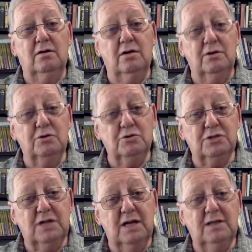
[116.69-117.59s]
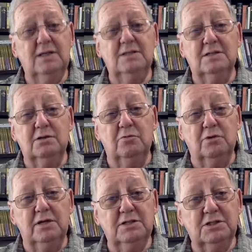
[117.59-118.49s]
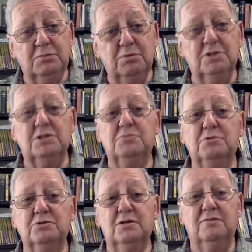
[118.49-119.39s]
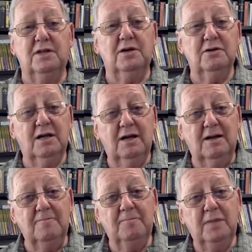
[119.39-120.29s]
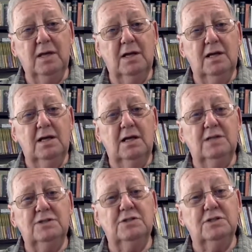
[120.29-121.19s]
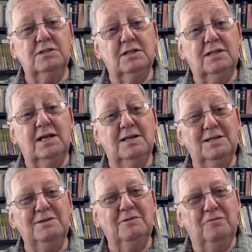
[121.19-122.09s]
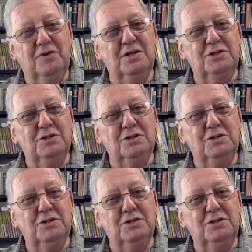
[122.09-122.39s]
understandings and the religious principles of their day. It's just that they didn't fit